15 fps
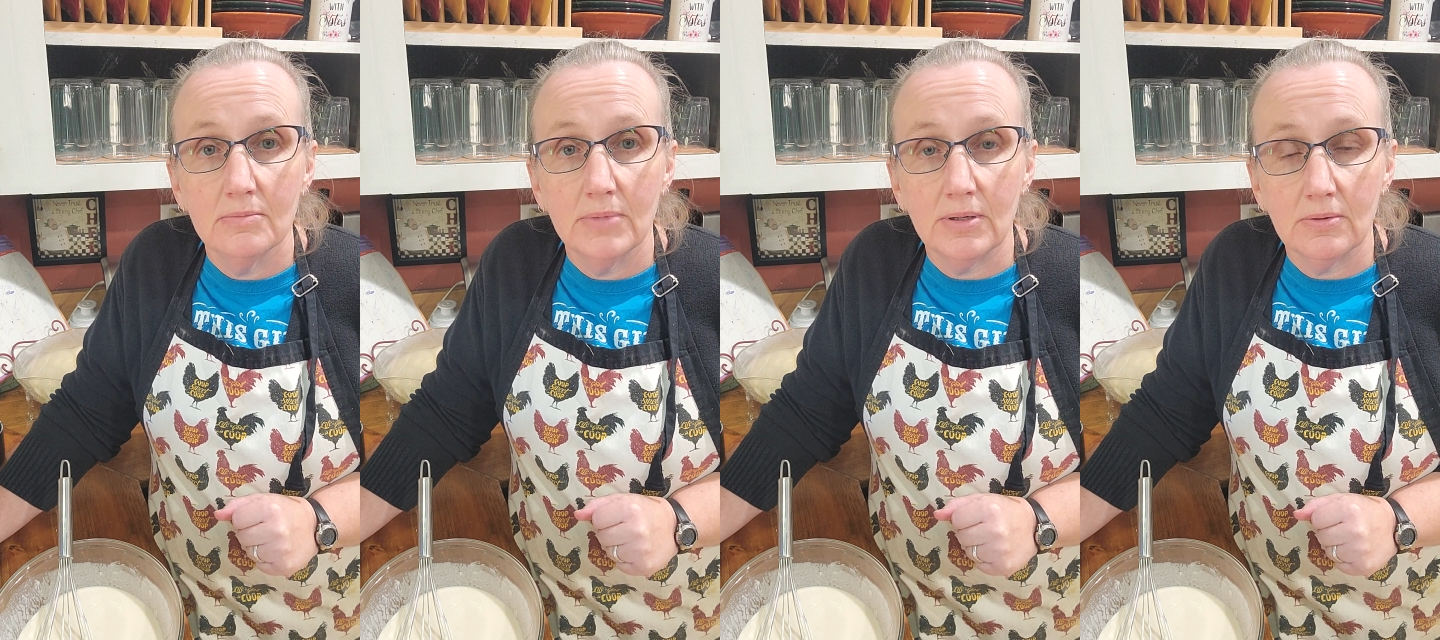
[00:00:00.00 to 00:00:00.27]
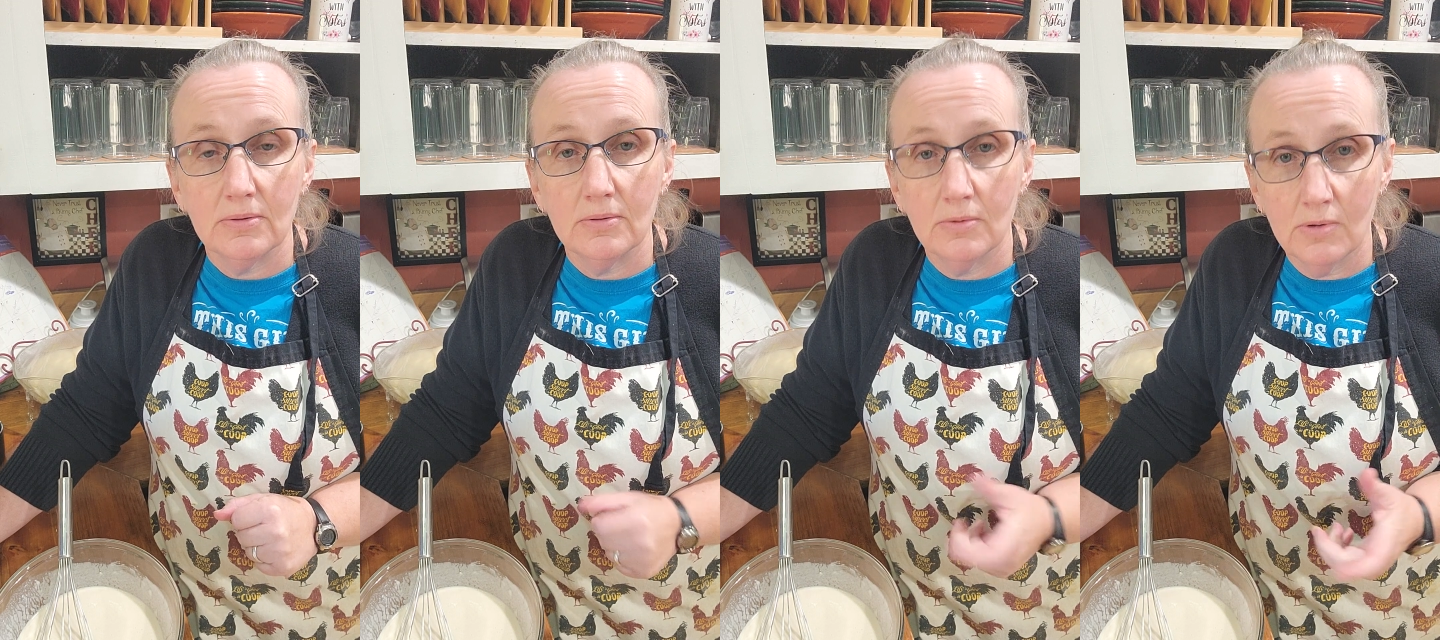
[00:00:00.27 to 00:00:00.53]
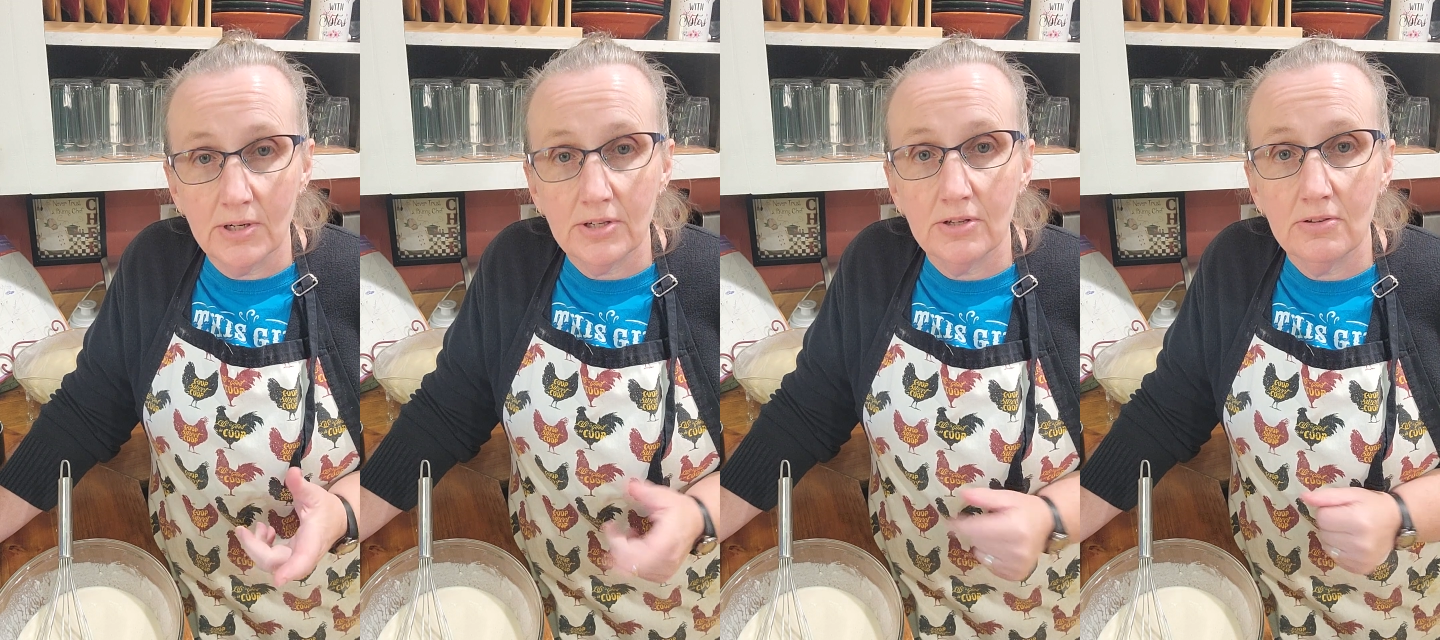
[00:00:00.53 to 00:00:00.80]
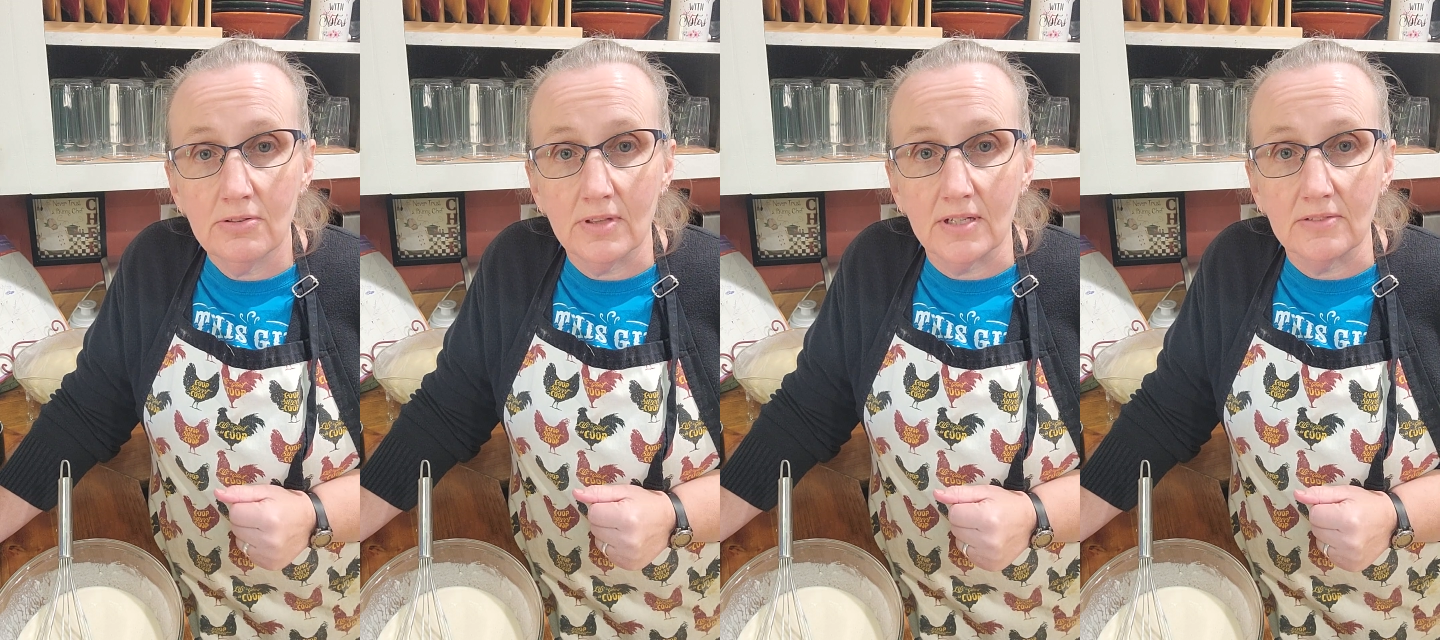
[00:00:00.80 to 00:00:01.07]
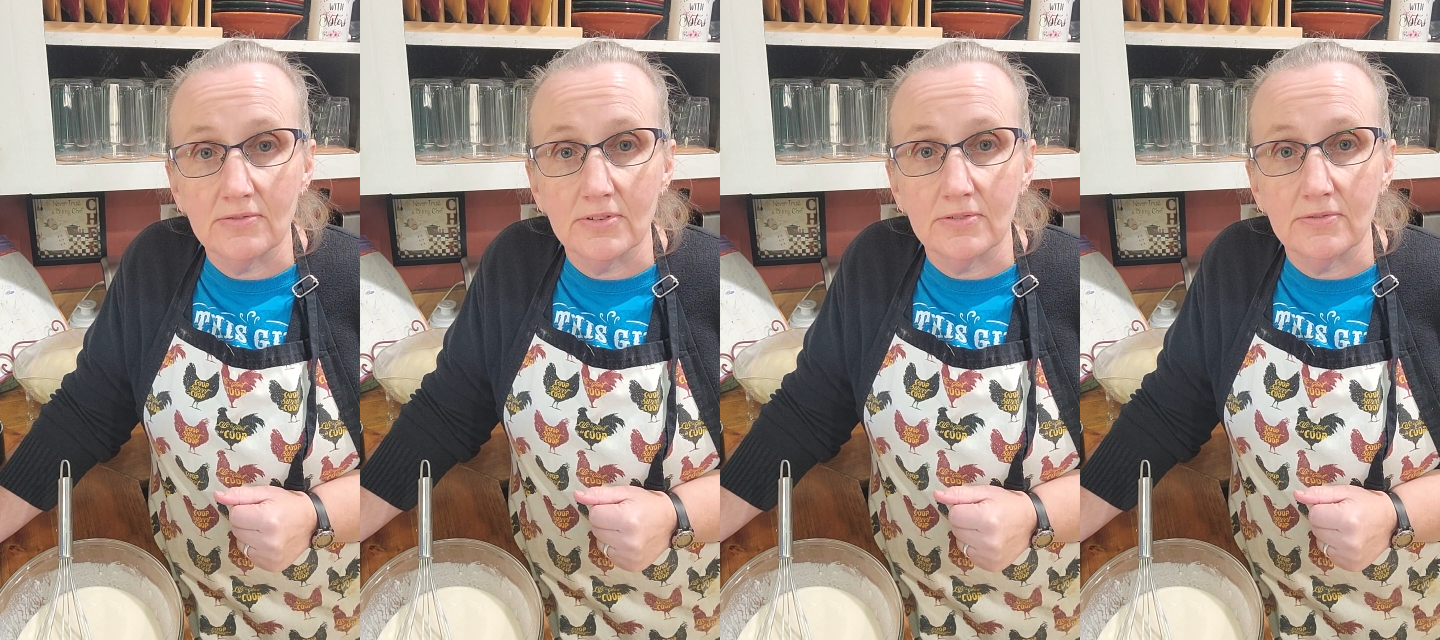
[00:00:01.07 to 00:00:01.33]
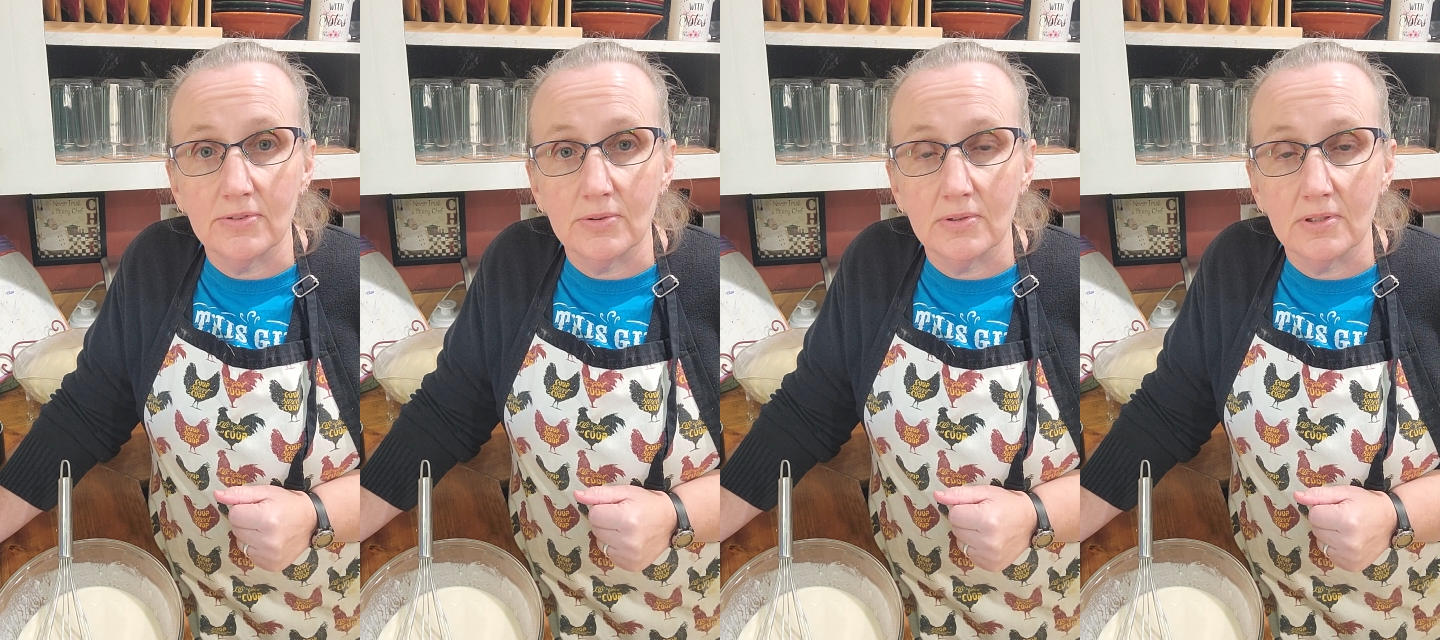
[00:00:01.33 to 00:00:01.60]
But what are you
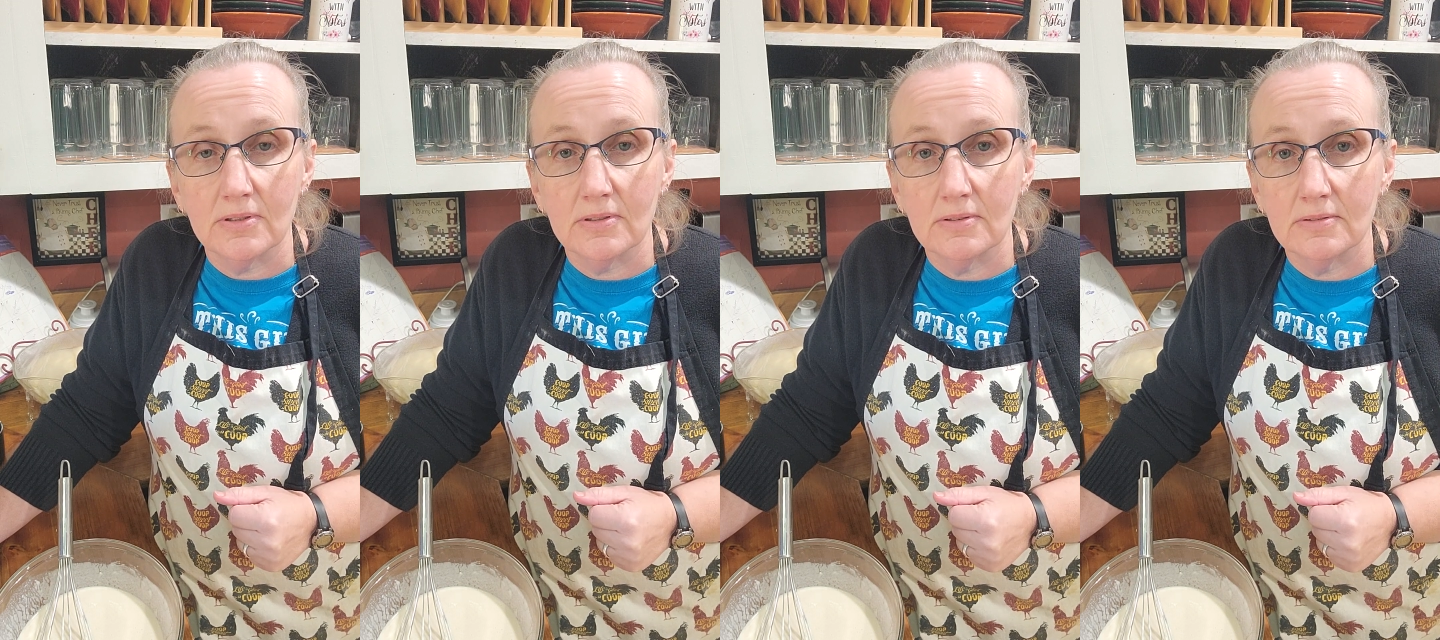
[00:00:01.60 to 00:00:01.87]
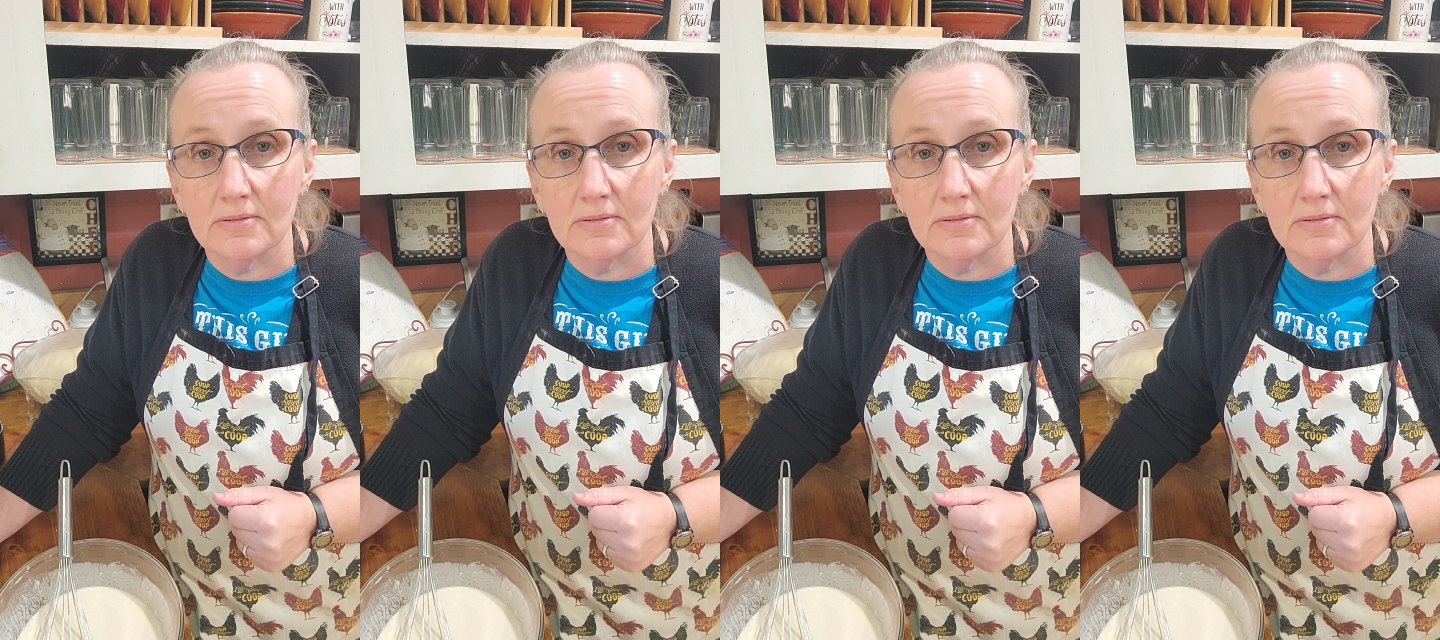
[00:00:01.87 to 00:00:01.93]
thankful for?